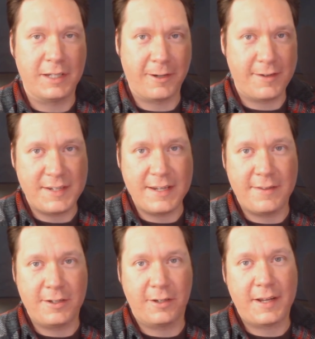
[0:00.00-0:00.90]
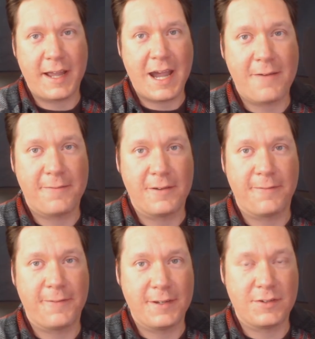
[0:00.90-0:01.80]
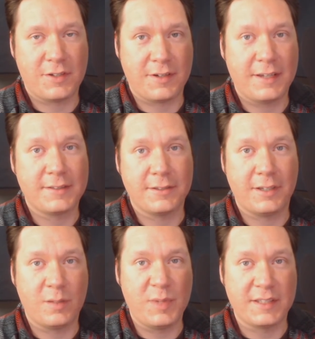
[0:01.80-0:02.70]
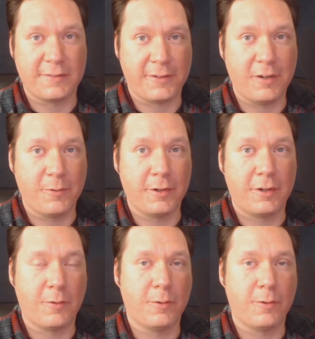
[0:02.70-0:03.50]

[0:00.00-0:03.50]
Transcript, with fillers: guarantee that you're have a finished nice looking piece of artwork,